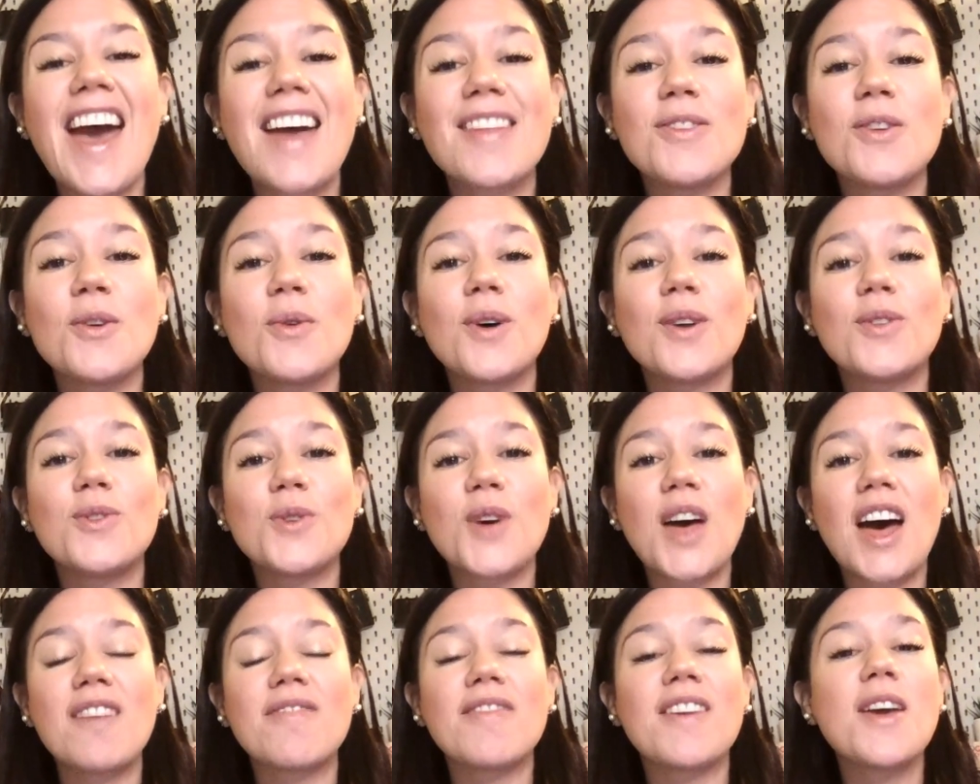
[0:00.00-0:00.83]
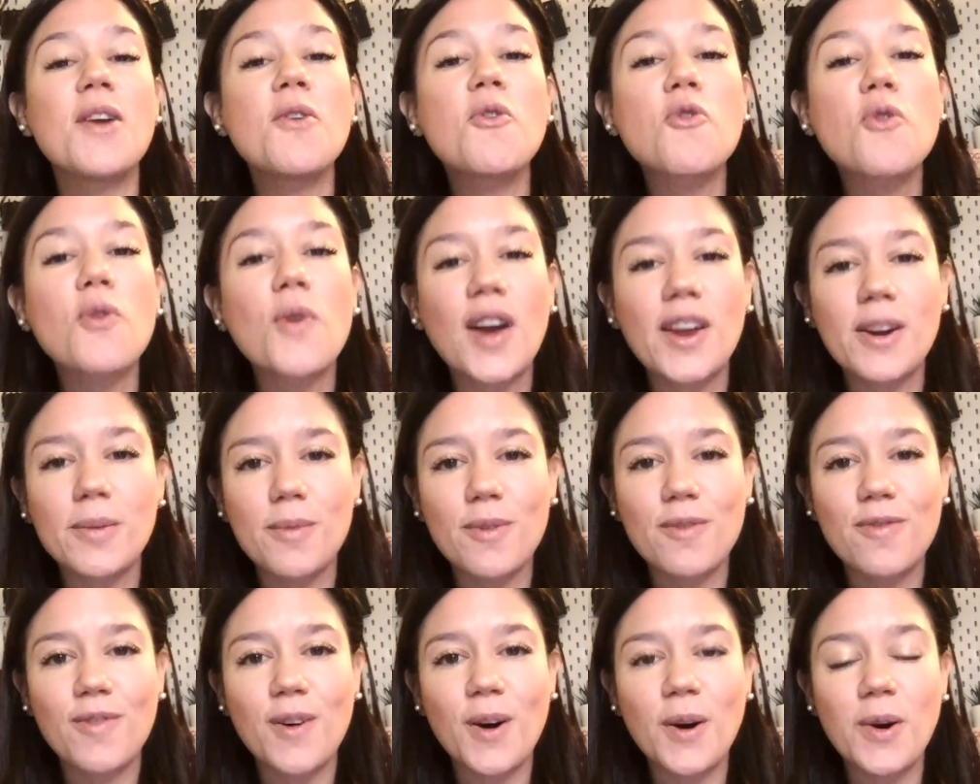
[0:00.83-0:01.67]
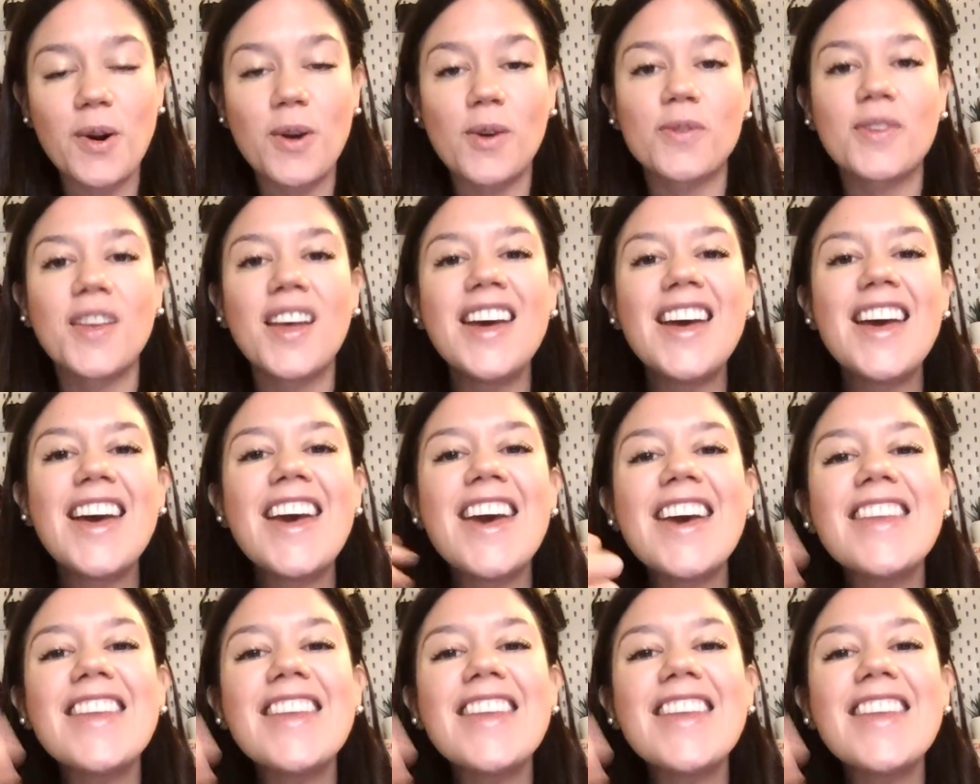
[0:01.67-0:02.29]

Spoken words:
and you want to have incredible photos,